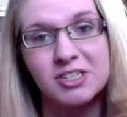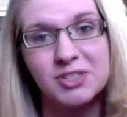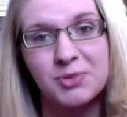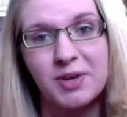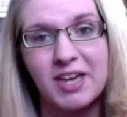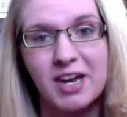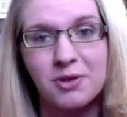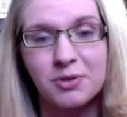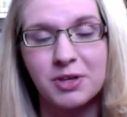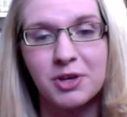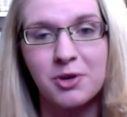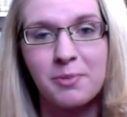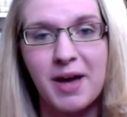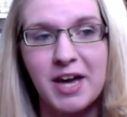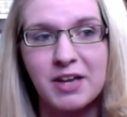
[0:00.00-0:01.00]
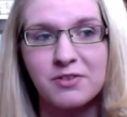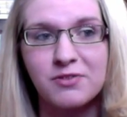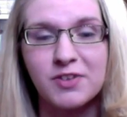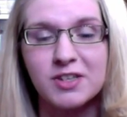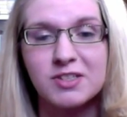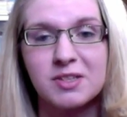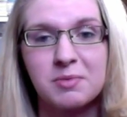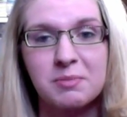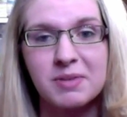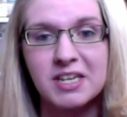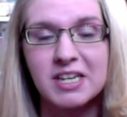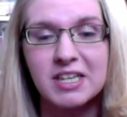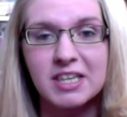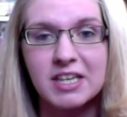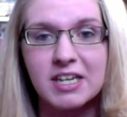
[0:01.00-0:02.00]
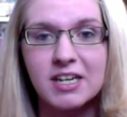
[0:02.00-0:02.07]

so I can't really go back and fix them immediately.